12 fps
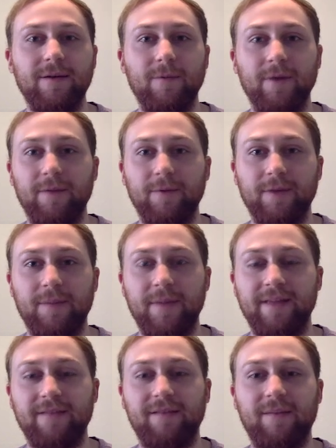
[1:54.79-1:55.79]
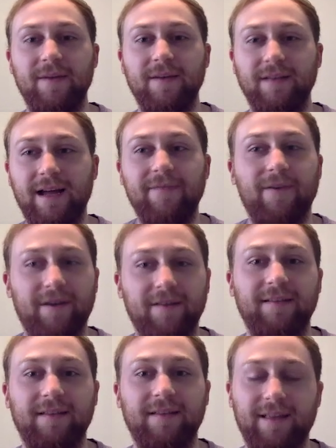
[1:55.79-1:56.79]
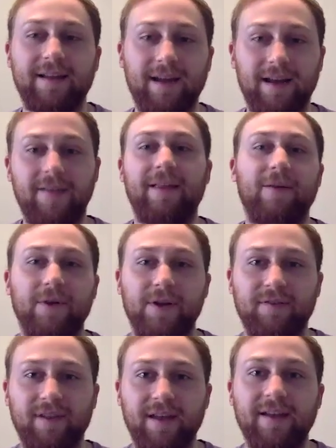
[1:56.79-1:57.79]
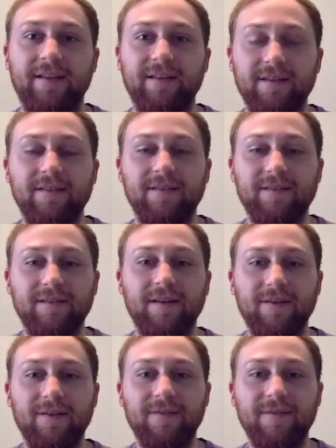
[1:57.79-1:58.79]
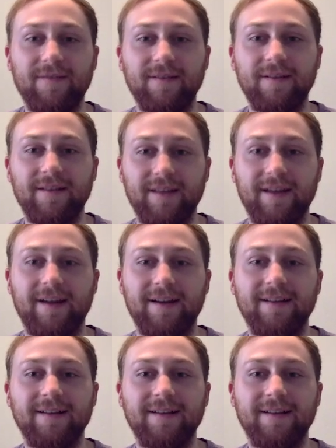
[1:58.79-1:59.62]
what it really means to be alive, honestly, like kind of like what you said. So, yeah.